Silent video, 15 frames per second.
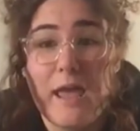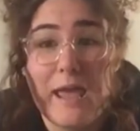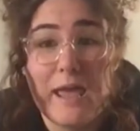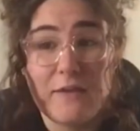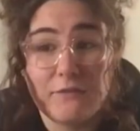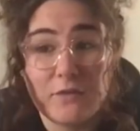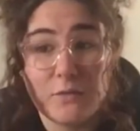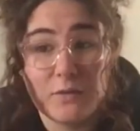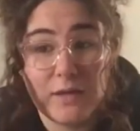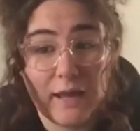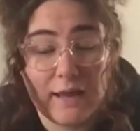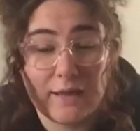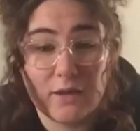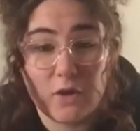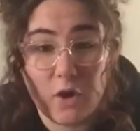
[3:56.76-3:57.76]
If you would
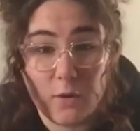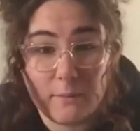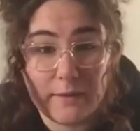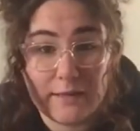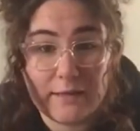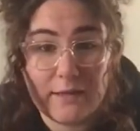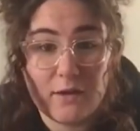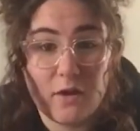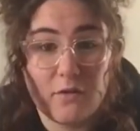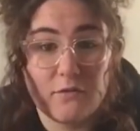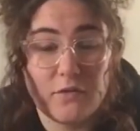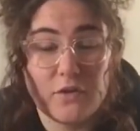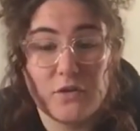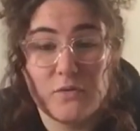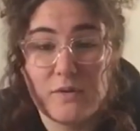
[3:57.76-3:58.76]
like a copy
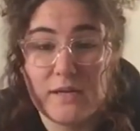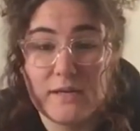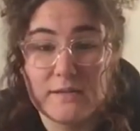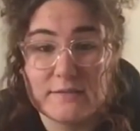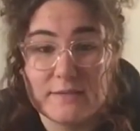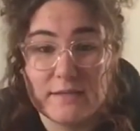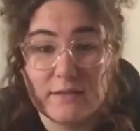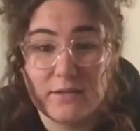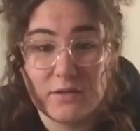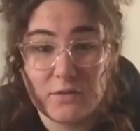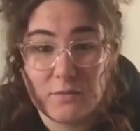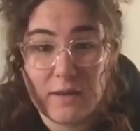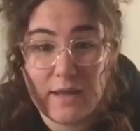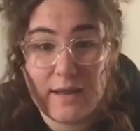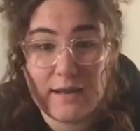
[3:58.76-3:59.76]
of the new
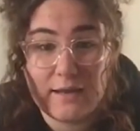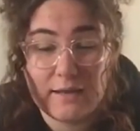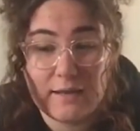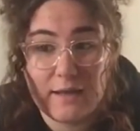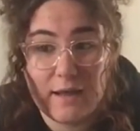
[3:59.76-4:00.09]
NZQA